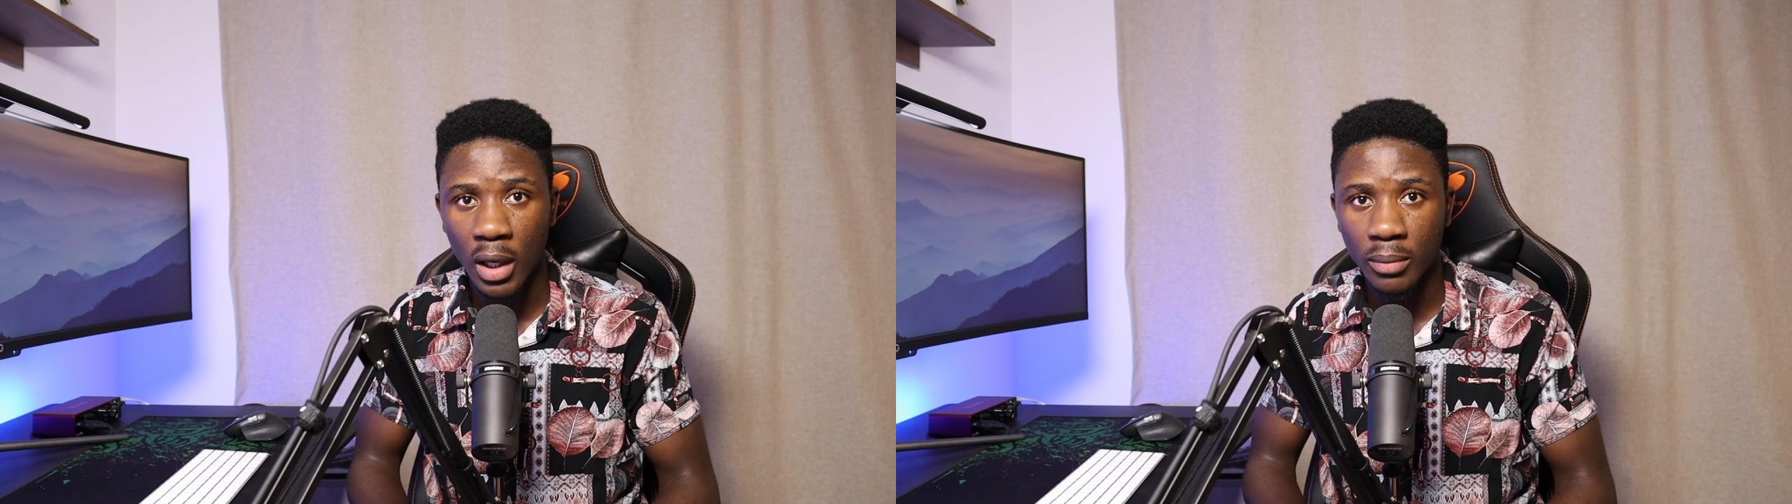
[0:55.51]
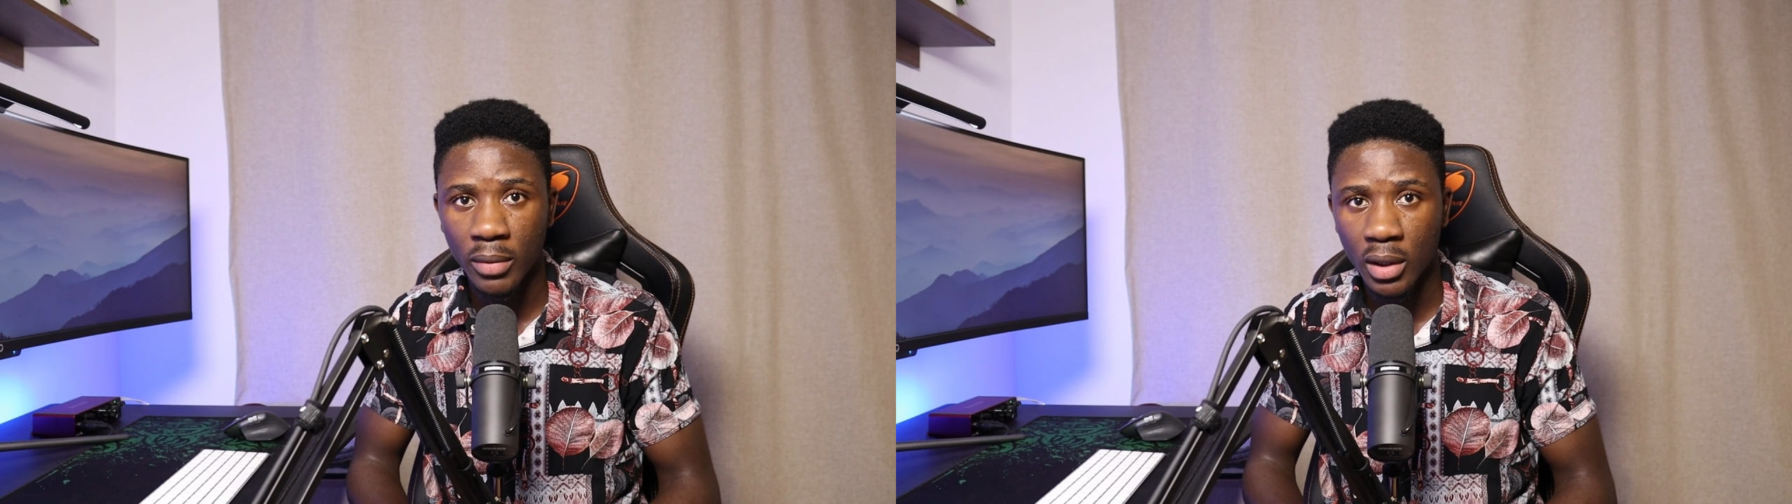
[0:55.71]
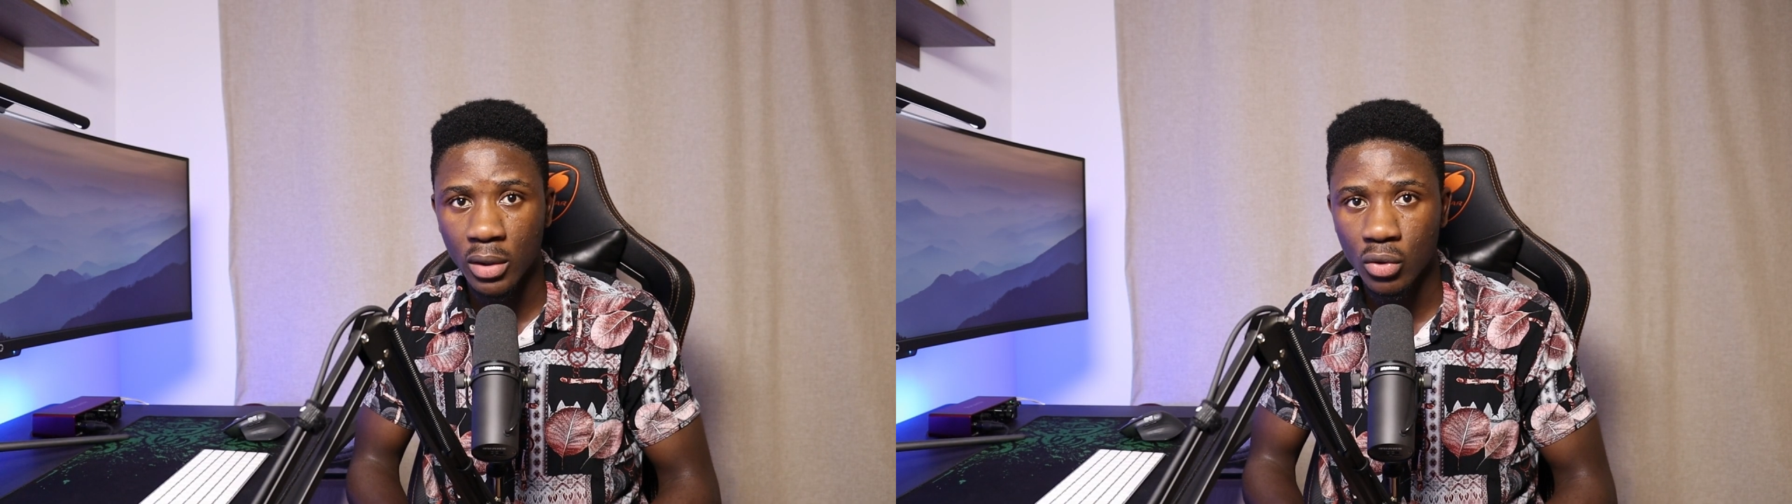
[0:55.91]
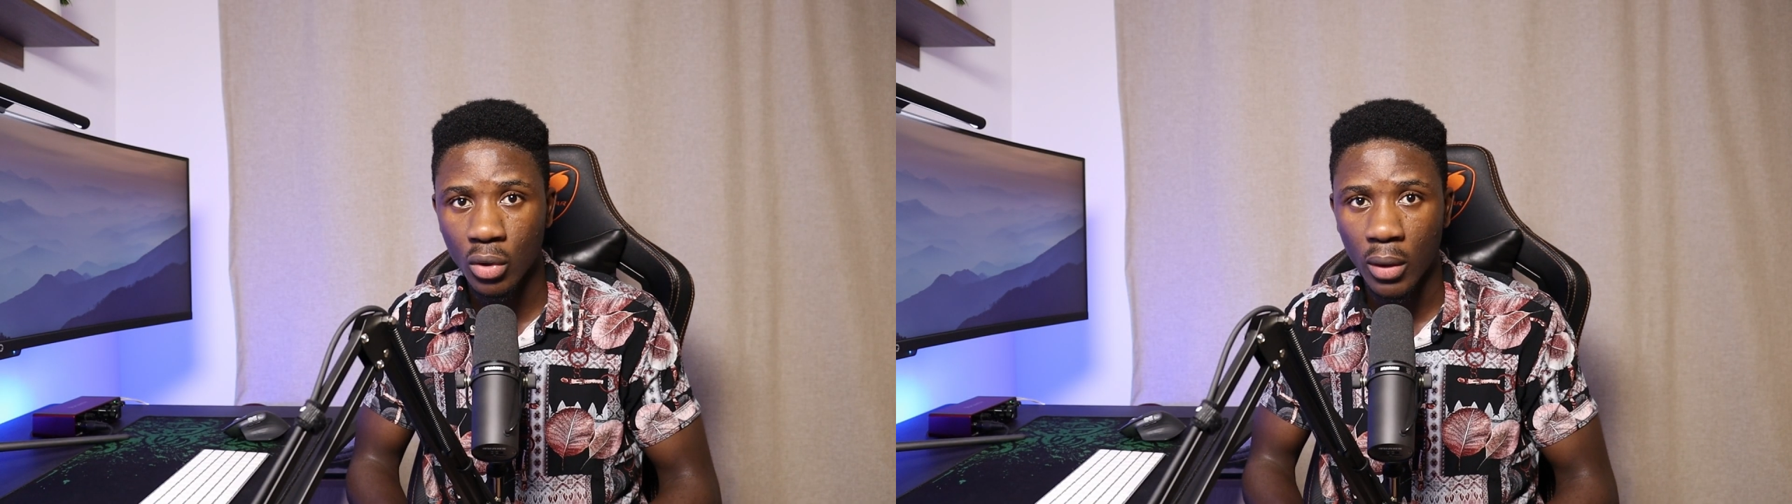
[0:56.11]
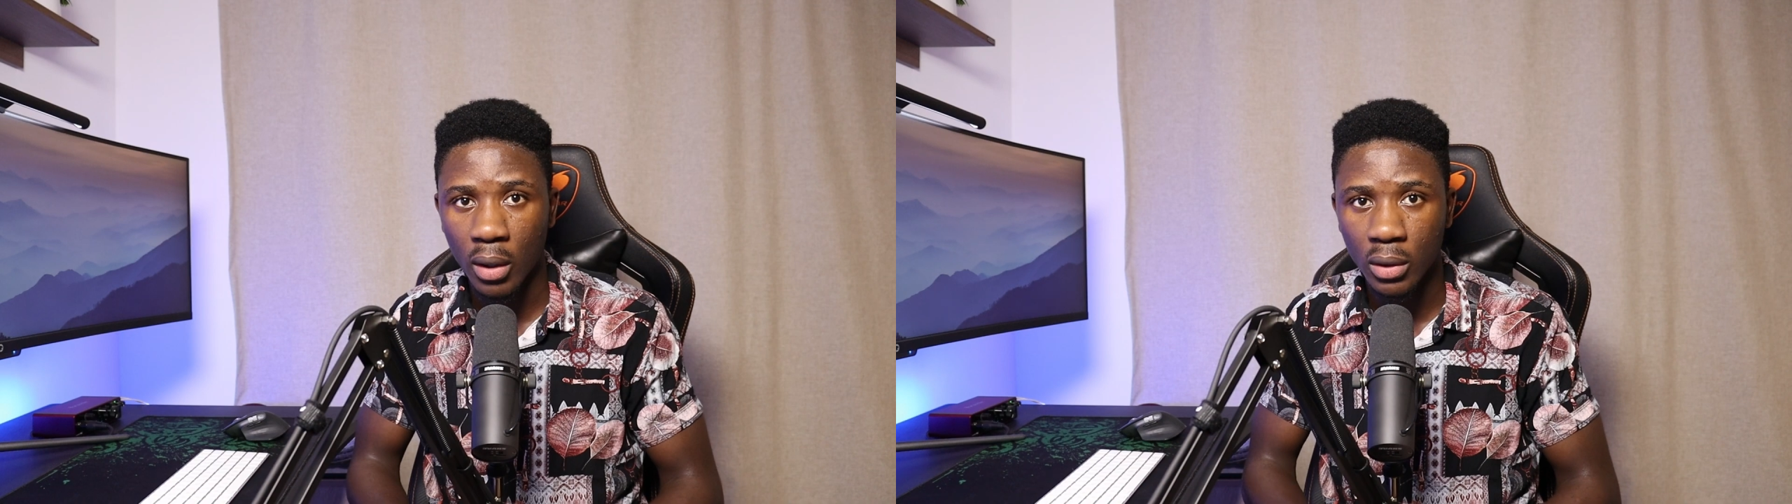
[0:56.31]
and meaning to
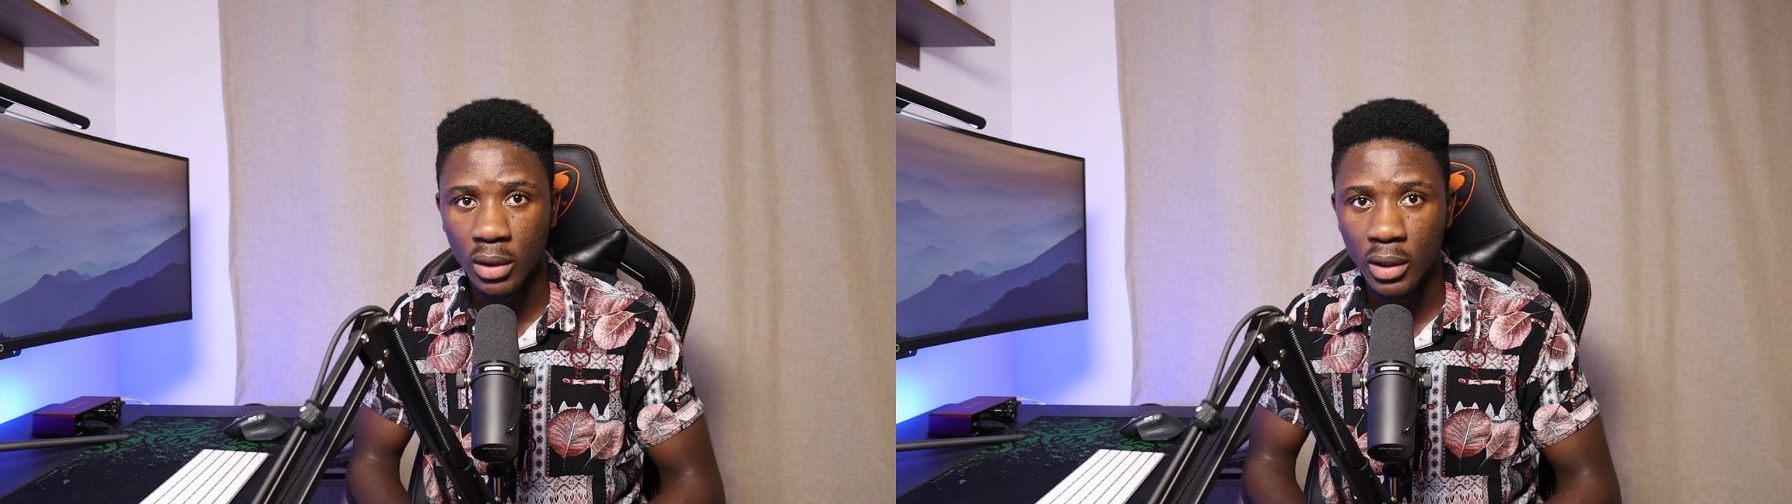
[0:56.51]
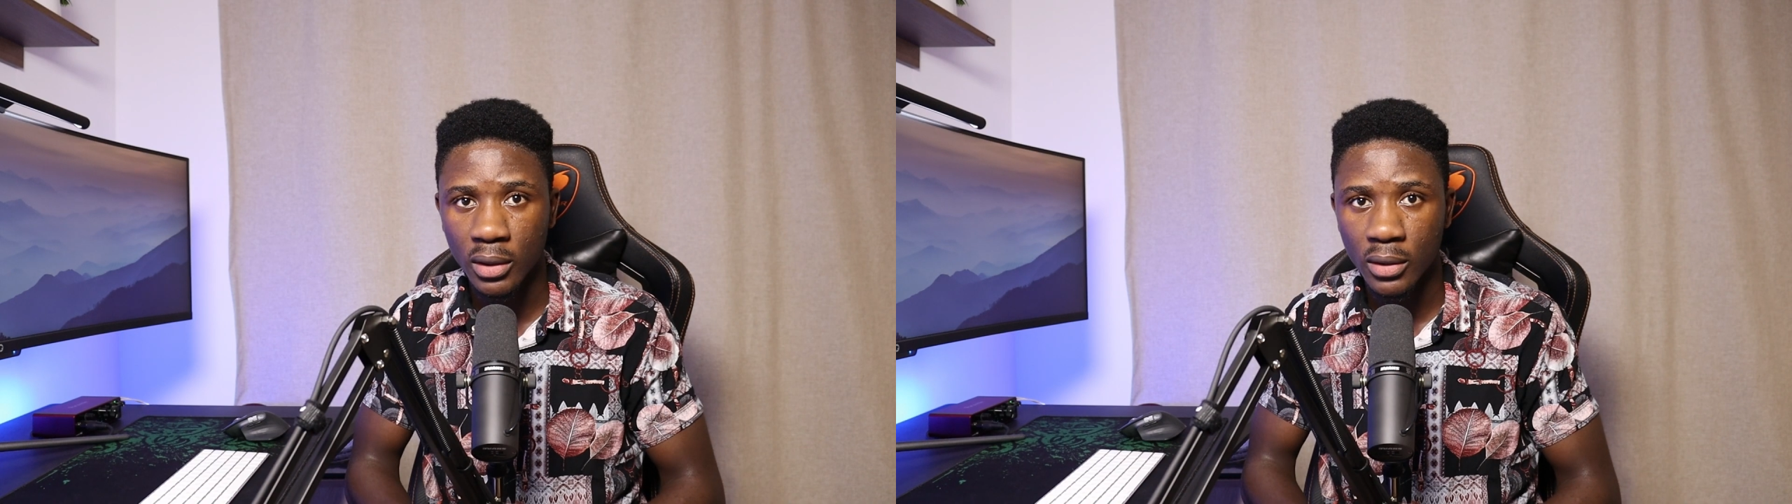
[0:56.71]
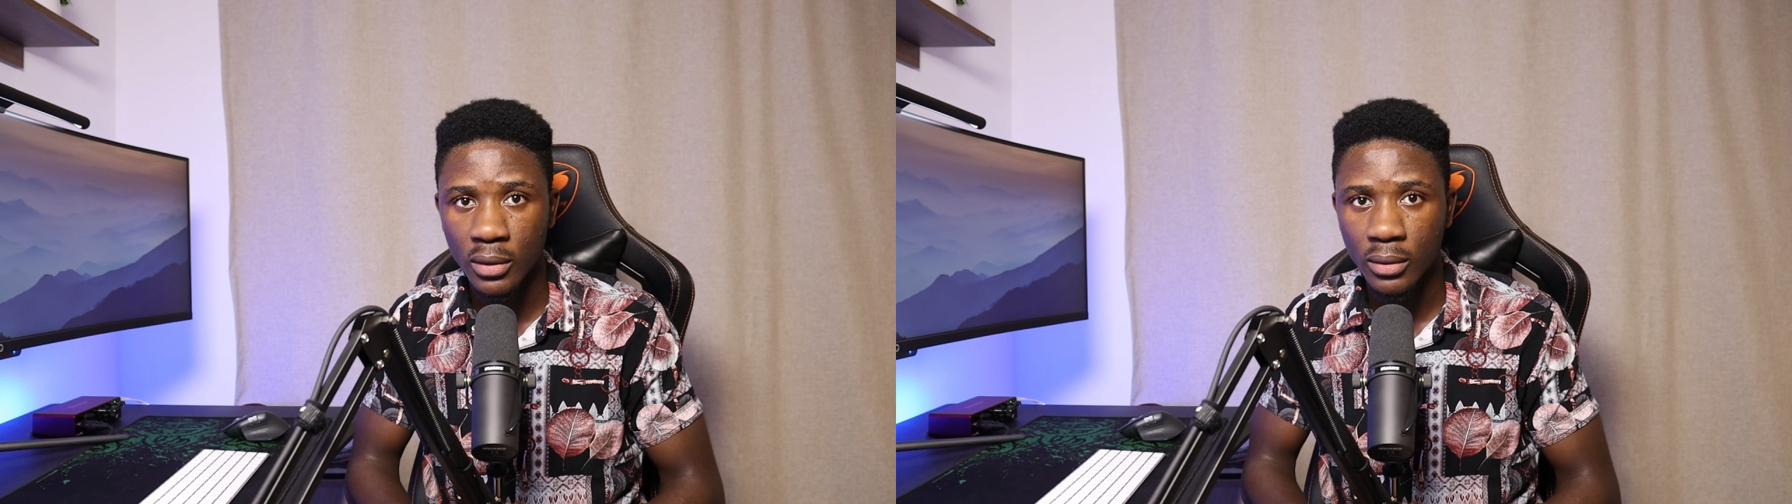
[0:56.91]
our content.